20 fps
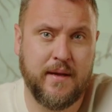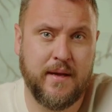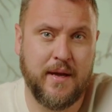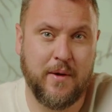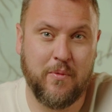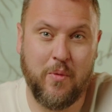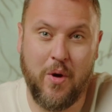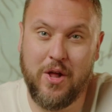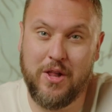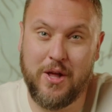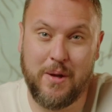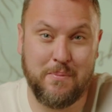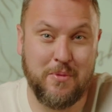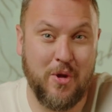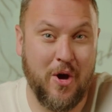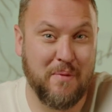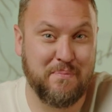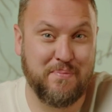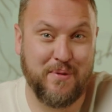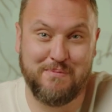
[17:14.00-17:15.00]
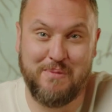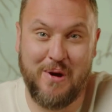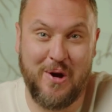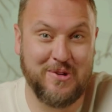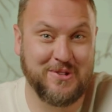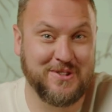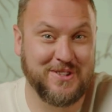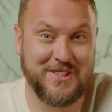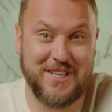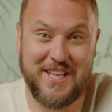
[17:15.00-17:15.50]
And while I'm not
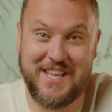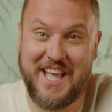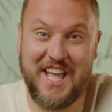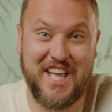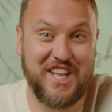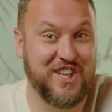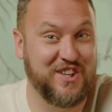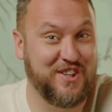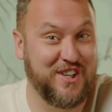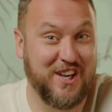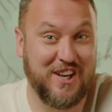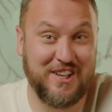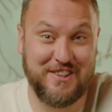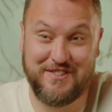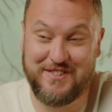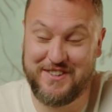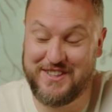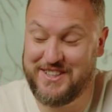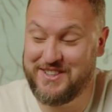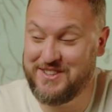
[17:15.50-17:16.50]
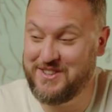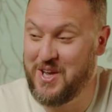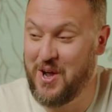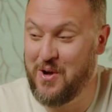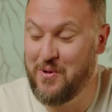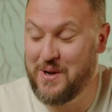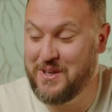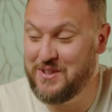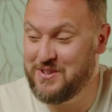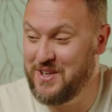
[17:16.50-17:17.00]
proposing that any of us
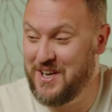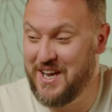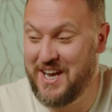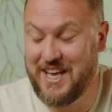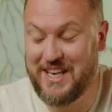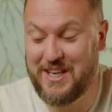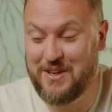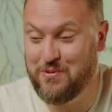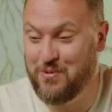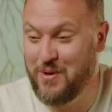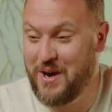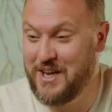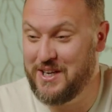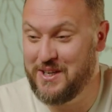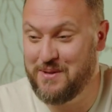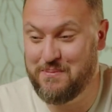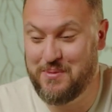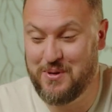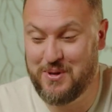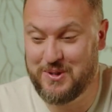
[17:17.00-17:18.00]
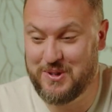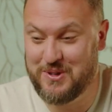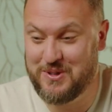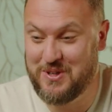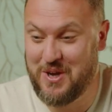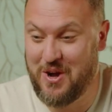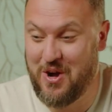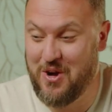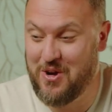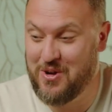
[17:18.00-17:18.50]
go into any random person's
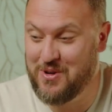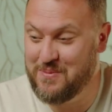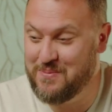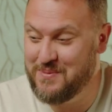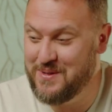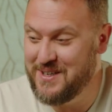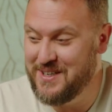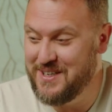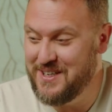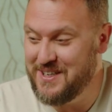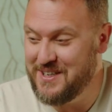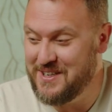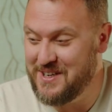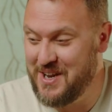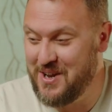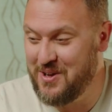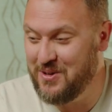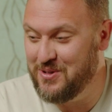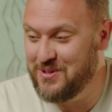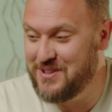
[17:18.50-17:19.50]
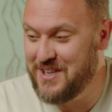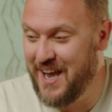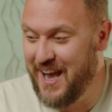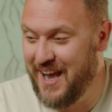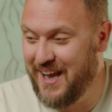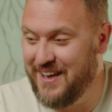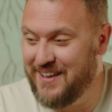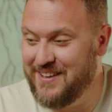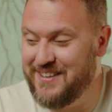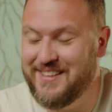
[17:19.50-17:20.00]
home, kneel
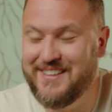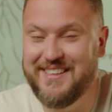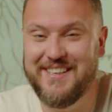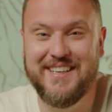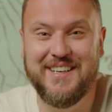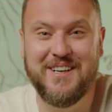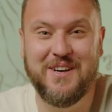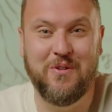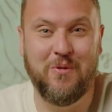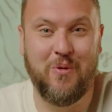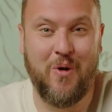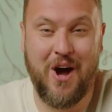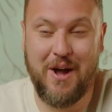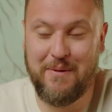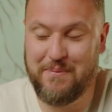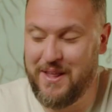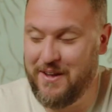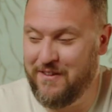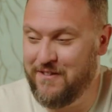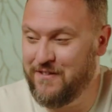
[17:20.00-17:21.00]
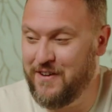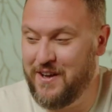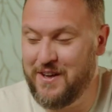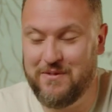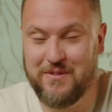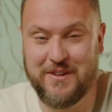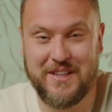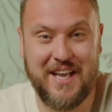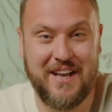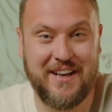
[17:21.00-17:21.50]
down, wipe their
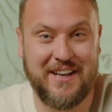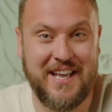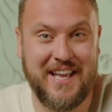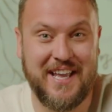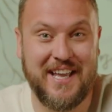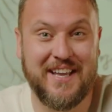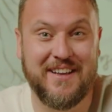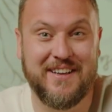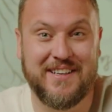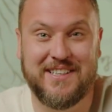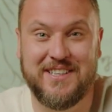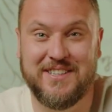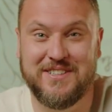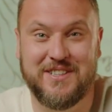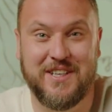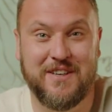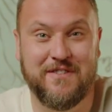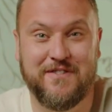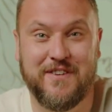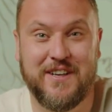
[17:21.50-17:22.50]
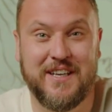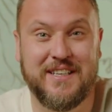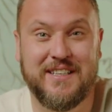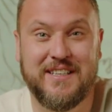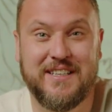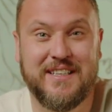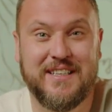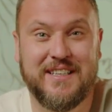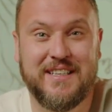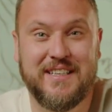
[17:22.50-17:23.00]
feet with our hair and kiss their feet,
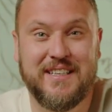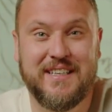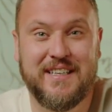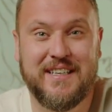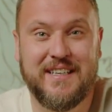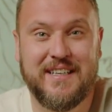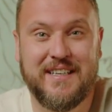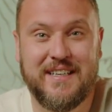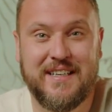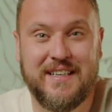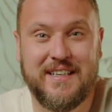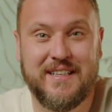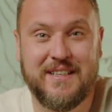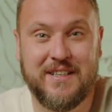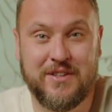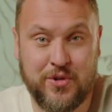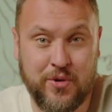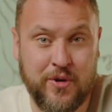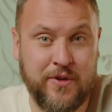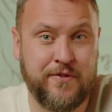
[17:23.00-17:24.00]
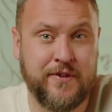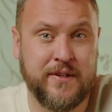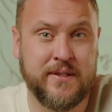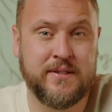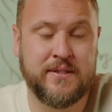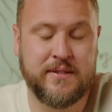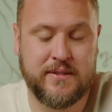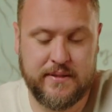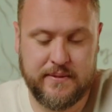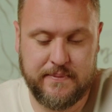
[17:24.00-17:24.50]
the truth
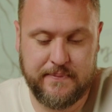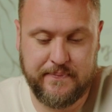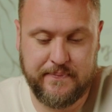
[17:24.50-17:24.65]
is